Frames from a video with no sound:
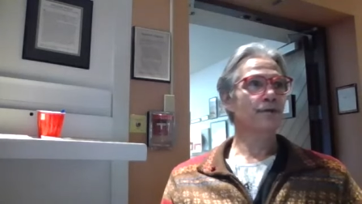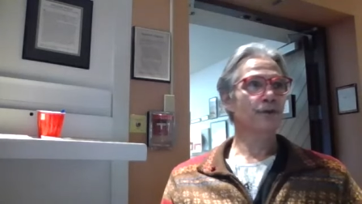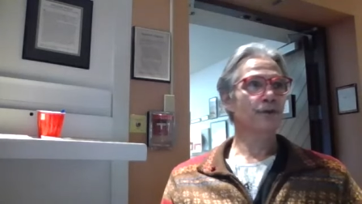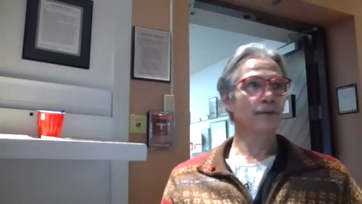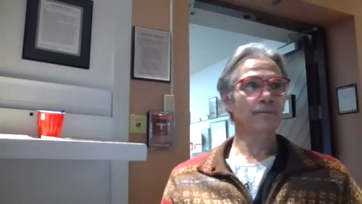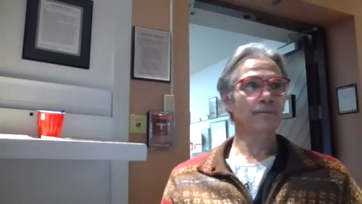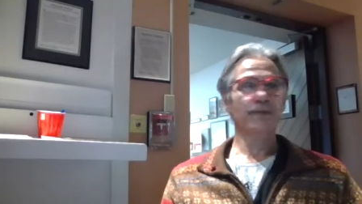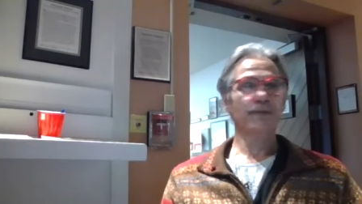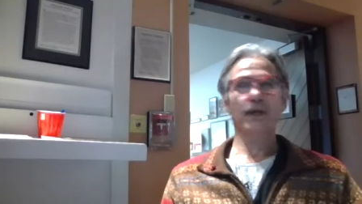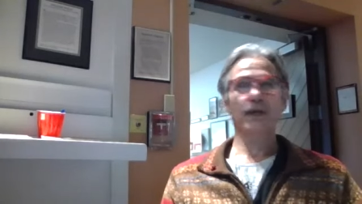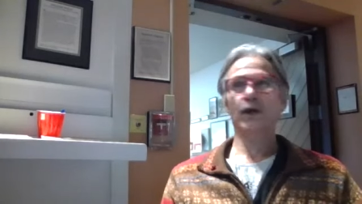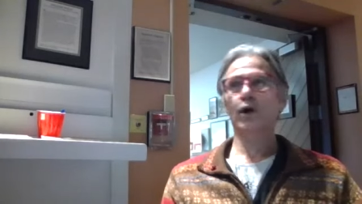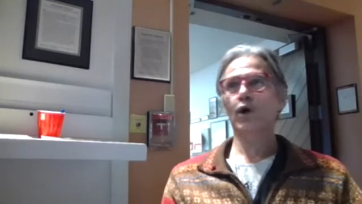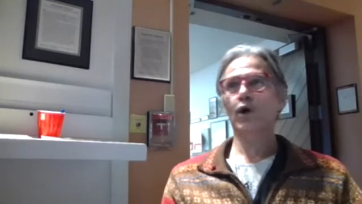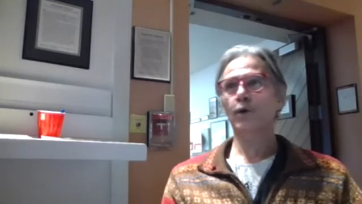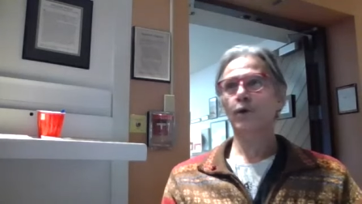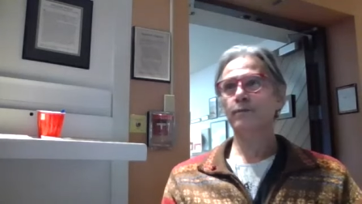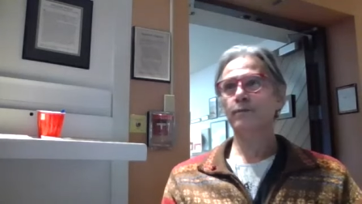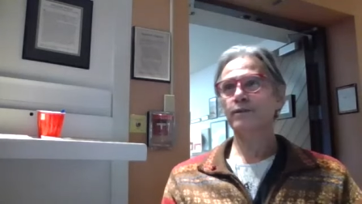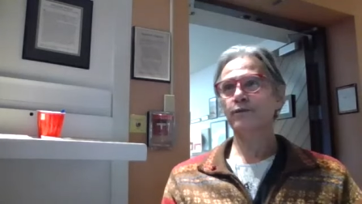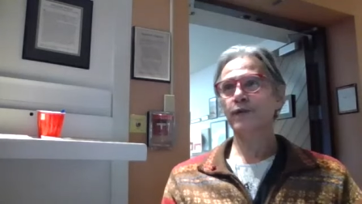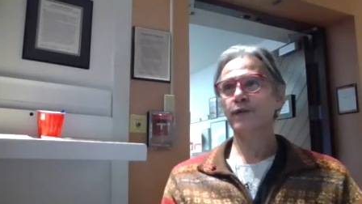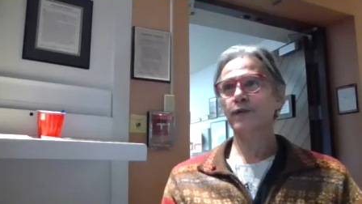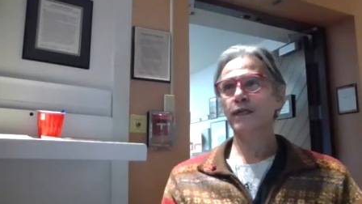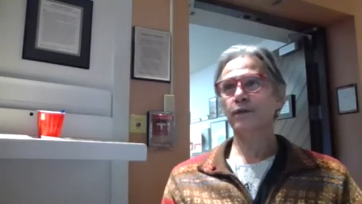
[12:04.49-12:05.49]
from the
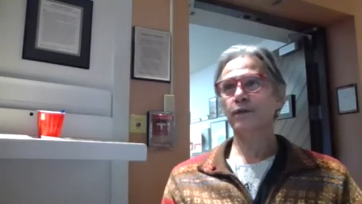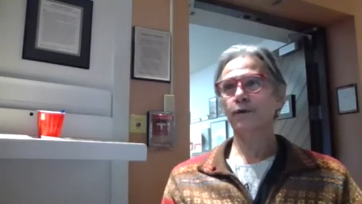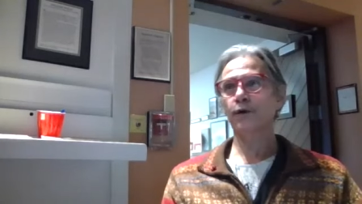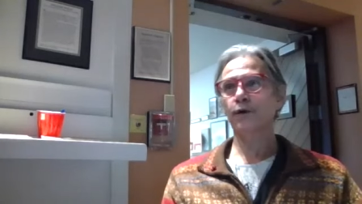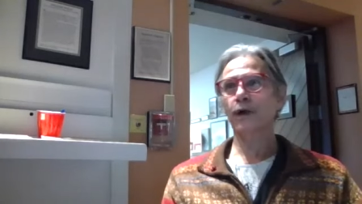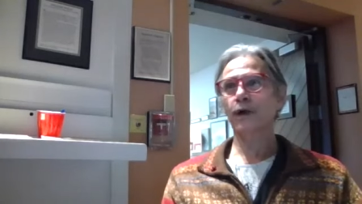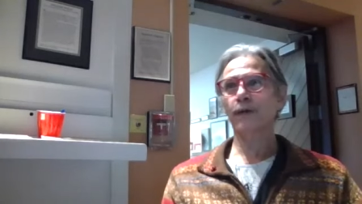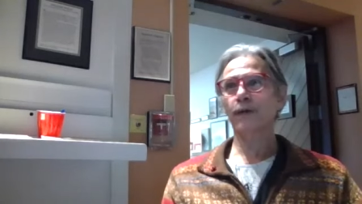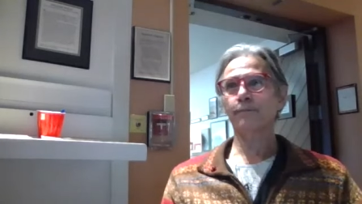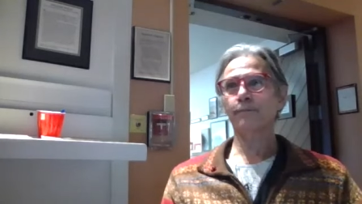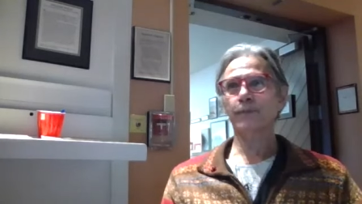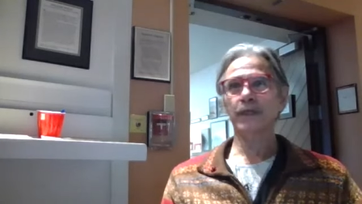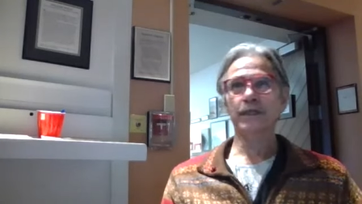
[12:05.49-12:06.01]
homes we grew up